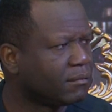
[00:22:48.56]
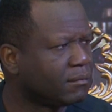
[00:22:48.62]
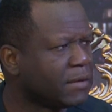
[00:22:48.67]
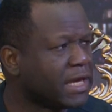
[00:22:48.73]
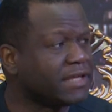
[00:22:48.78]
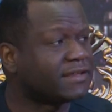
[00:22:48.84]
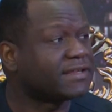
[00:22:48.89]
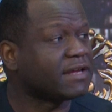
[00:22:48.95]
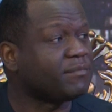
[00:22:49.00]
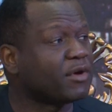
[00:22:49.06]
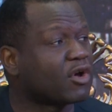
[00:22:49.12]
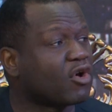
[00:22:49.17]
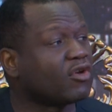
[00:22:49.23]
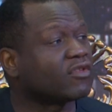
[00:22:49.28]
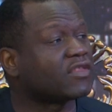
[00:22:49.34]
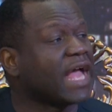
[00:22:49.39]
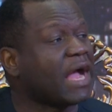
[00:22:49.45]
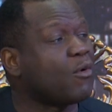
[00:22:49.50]
He said,
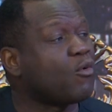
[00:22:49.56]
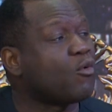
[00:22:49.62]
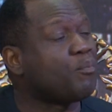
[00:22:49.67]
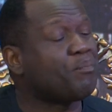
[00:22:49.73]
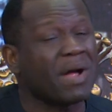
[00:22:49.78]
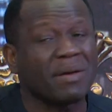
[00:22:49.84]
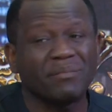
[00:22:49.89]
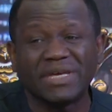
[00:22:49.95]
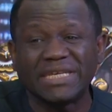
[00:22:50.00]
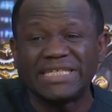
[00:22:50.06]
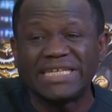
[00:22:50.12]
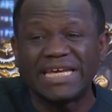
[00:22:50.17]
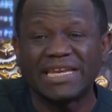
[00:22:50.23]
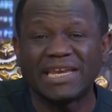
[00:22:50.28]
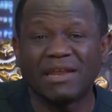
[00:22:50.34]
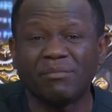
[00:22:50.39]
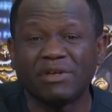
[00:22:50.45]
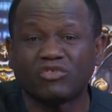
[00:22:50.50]
because I will permit the
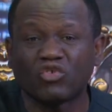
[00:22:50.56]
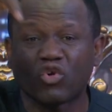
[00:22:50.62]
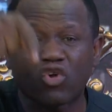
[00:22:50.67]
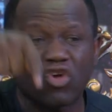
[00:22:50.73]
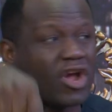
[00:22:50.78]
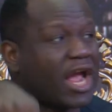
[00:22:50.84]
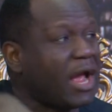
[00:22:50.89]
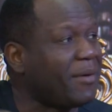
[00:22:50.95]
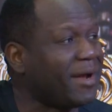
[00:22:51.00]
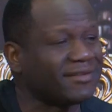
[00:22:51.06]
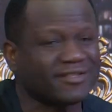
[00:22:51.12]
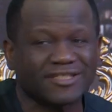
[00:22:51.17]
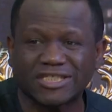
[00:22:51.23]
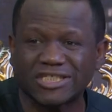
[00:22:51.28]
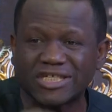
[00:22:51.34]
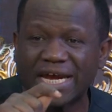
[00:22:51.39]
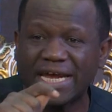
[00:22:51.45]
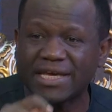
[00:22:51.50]
enemy to come and
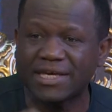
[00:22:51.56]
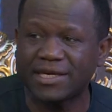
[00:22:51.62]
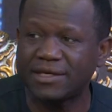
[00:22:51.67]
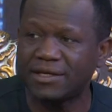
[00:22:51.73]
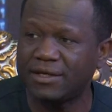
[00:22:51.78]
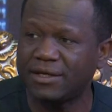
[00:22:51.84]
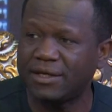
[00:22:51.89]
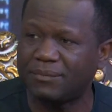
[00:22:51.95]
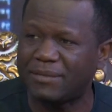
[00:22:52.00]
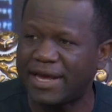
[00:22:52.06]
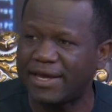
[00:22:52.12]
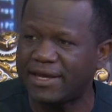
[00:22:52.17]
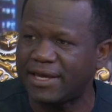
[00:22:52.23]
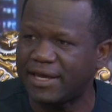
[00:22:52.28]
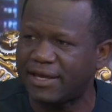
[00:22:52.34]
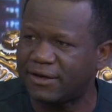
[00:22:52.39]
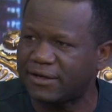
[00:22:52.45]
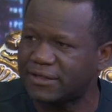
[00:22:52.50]
strike in my
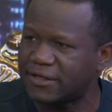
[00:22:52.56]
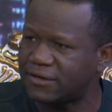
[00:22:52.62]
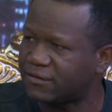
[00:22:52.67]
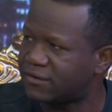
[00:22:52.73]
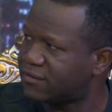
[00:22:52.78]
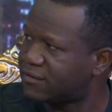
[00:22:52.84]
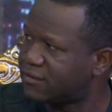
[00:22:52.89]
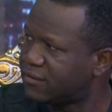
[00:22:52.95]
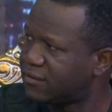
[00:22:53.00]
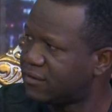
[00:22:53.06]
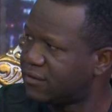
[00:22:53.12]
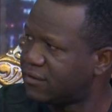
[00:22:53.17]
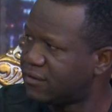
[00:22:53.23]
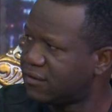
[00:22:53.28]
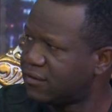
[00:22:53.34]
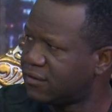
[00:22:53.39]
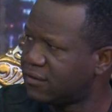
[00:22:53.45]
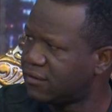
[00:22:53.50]
inheritance.
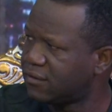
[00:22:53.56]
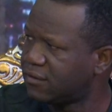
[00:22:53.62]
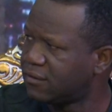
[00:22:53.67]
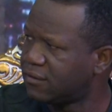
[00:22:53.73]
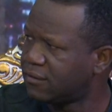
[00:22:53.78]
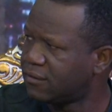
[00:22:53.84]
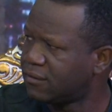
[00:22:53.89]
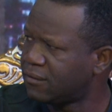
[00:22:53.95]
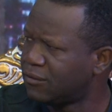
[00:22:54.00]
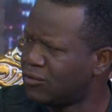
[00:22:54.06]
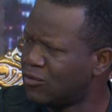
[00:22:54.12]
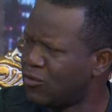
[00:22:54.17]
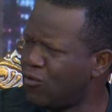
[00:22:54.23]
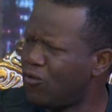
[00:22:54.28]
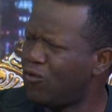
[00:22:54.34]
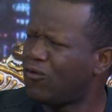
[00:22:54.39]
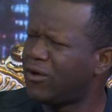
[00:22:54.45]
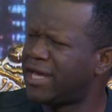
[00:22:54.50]

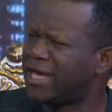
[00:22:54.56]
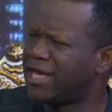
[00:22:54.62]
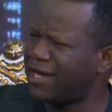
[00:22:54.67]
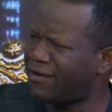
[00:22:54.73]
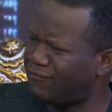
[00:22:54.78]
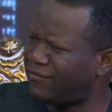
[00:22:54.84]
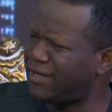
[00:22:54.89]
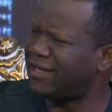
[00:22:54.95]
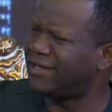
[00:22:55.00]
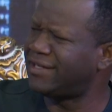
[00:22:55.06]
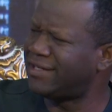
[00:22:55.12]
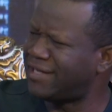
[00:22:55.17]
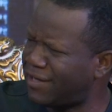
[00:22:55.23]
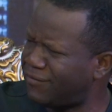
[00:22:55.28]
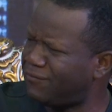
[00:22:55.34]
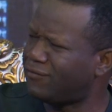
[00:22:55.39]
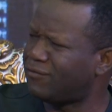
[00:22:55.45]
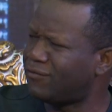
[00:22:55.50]
Who gave the
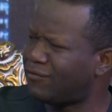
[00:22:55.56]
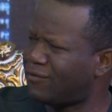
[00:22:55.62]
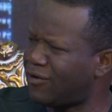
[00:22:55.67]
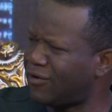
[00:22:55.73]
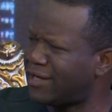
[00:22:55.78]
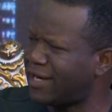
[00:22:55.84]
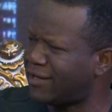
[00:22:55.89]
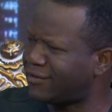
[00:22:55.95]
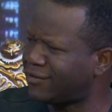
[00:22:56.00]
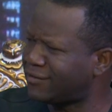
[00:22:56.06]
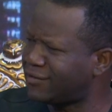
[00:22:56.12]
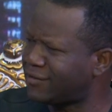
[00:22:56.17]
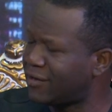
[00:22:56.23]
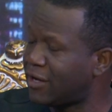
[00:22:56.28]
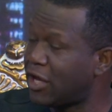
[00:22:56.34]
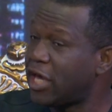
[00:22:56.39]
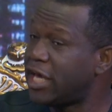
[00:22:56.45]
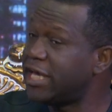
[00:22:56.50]
devil audacity?
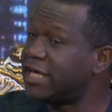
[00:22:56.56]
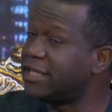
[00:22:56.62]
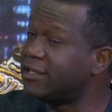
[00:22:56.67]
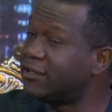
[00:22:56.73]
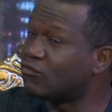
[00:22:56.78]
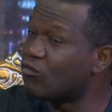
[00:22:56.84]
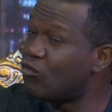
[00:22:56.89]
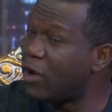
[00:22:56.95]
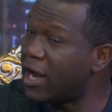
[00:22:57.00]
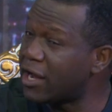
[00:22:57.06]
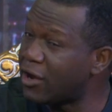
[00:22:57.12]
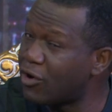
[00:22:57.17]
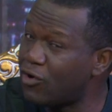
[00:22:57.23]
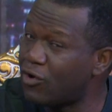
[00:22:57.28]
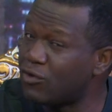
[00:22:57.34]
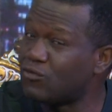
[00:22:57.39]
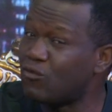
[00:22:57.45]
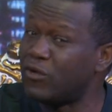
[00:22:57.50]
It is when
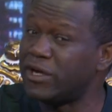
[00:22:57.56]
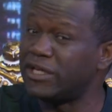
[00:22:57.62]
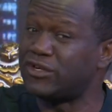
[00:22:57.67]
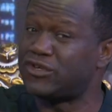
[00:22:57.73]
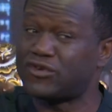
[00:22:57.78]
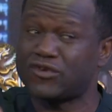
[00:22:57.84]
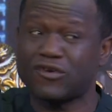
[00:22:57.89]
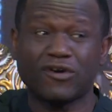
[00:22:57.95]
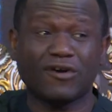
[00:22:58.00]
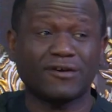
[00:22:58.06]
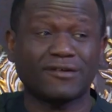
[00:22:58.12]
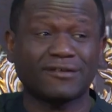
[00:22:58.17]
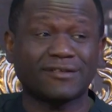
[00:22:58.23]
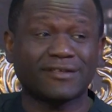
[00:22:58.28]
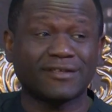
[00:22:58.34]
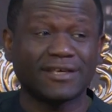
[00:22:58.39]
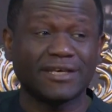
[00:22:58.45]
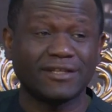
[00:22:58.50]
God
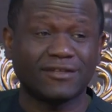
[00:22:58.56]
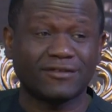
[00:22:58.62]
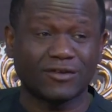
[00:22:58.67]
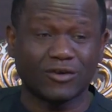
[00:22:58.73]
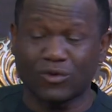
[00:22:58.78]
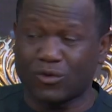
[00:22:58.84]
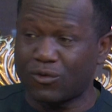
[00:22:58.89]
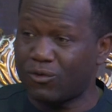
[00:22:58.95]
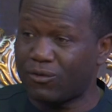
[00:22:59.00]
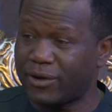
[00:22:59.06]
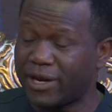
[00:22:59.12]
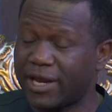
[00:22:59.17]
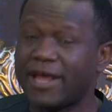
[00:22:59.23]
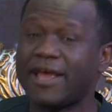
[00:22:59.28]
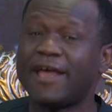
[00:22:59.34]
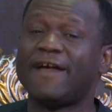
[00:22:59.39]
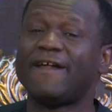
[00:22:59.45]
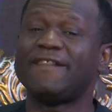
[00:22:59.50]
withdraws his glory
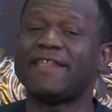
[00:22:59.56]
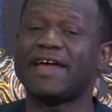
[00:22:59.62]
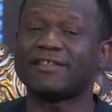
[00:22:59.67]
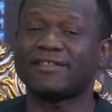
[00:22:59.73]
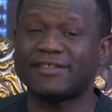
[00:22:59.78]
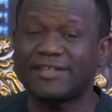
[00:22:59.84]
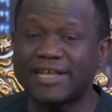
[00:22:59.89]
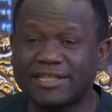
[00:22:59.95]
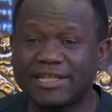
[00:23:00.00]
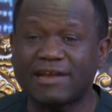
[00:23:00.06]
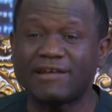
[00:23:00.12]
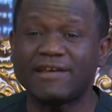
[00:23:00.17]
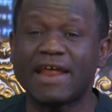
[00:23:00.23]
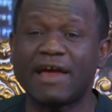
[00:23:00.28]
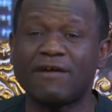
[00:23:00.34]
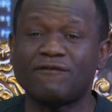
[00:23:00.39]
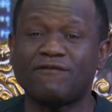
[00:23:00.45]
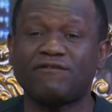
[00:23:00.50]
that Satan
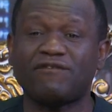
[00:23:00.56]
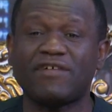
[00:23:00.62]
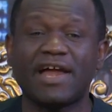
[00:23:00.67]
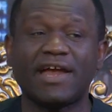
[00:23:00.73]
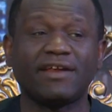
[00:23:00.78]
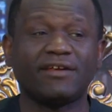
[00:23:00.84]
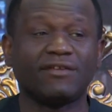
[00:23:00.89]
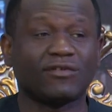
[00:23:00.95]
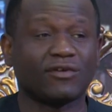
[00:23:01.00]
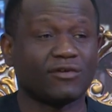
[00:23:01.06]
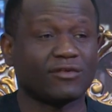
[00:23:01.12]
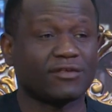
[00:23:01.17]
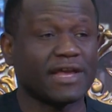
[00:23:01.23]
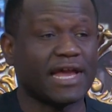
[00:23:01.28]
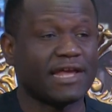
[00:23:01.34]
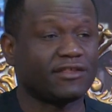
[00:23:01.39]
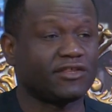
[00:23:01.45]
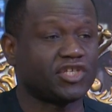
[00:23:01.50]
now finds us
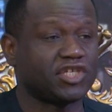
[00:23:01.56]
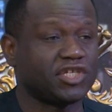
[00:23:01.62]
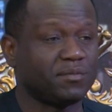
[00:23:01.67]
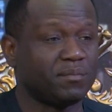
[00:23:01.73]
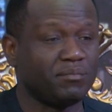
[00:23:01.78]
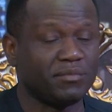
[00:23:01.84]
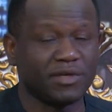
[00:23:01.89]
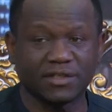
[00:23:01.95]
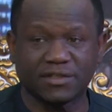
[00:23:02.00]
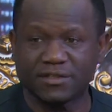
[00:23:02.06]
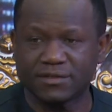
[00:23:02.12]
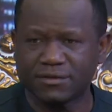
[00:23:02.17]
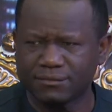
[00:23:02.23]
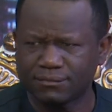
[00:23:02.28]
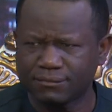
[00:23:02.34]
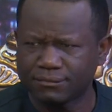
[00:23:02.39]
as cheap meat.